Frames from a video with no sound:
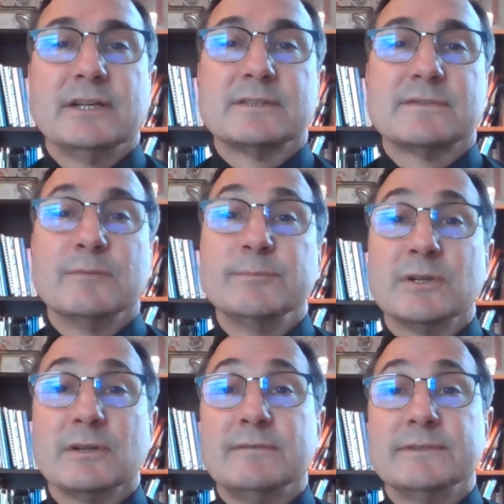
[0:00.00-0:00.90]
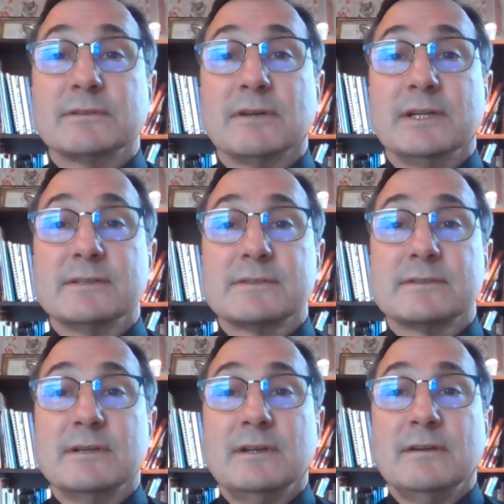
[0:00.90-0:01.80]
us from your love in
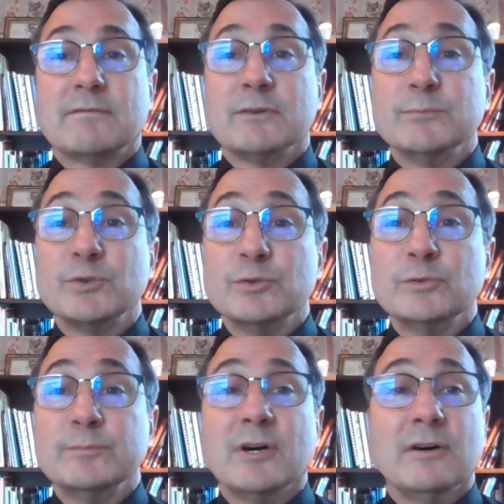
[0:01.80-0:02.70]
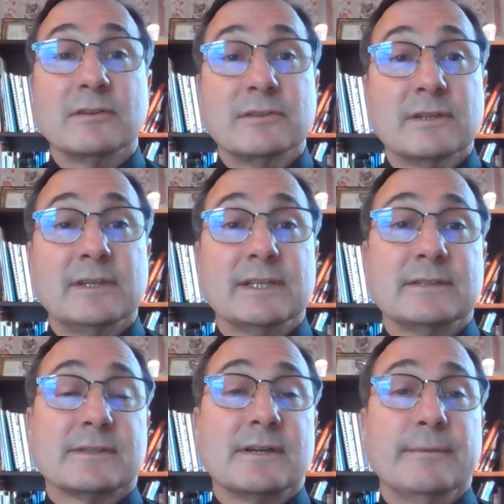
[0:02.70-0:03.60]
Christ, from whom all good
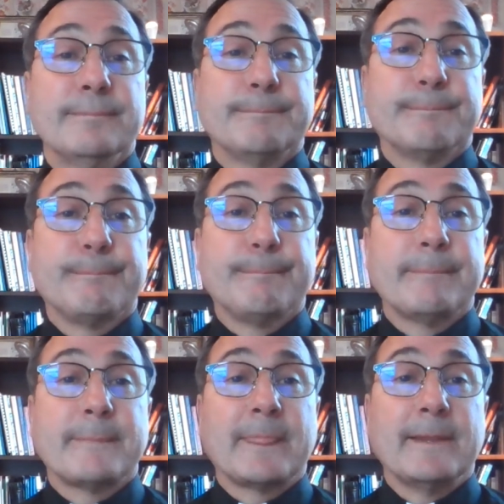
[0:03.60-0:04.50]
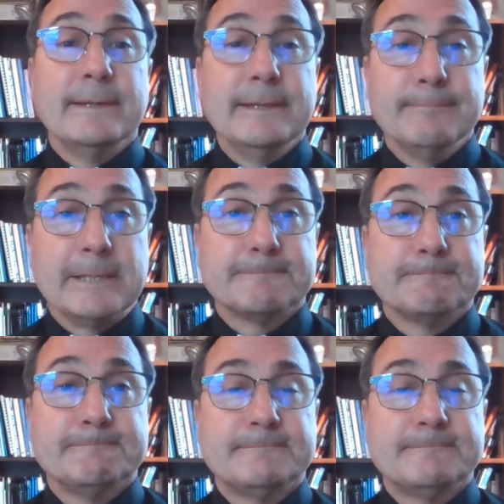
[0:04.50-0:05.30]
things come. Amen.